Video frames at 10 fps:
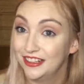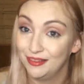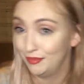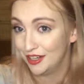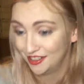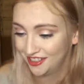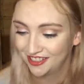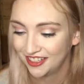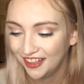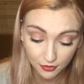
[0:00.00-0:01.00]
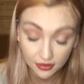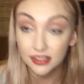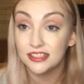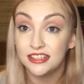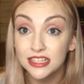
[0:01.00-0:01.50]
I love masks.
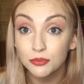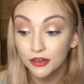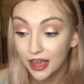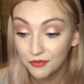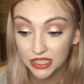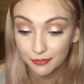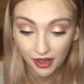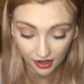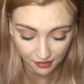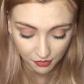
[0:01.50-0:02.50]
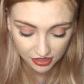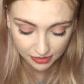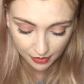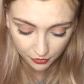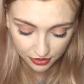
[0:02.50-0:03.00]
Does this one have a smell? I might
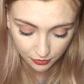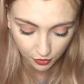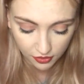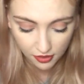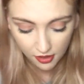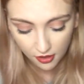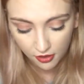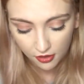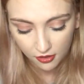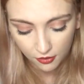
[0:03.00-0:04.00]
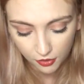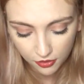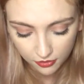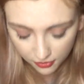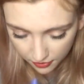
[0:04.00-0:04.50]
smell this one. Hold
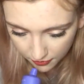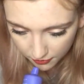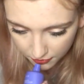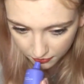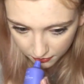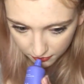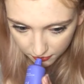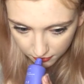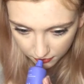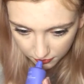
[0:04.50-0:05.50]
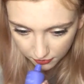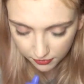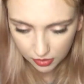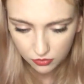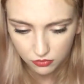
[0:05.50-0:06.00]
on.
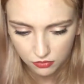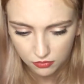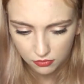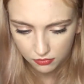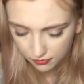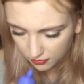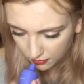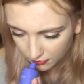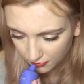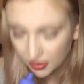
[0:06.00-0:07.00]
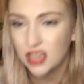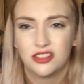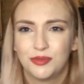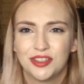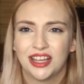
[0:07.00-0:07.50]
Oh. Yeah, it
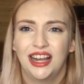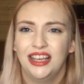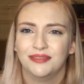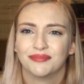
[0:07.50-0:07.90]
just smells like clay.